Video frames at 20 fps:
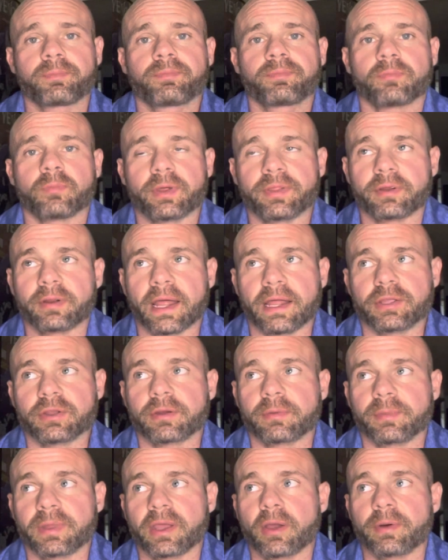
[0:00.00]
whether or not you're
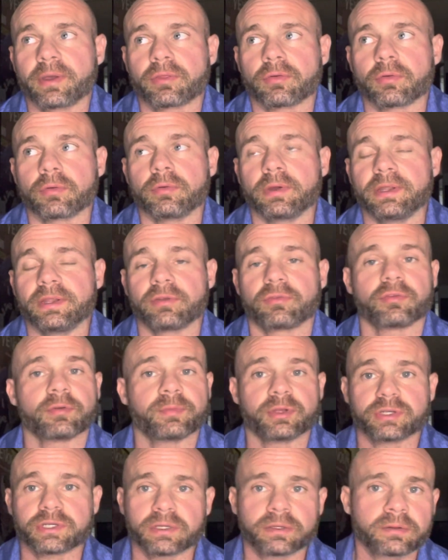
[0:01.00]
going to be going through a
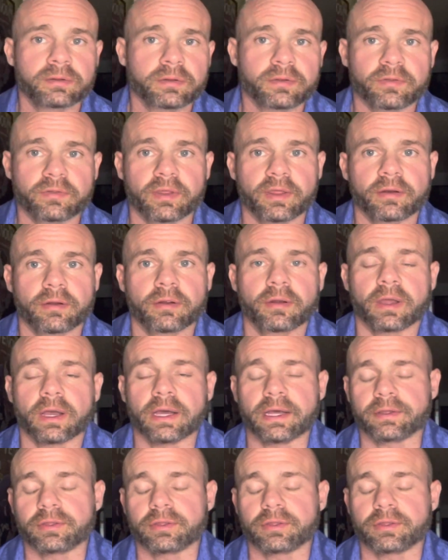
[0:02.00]
distribution center,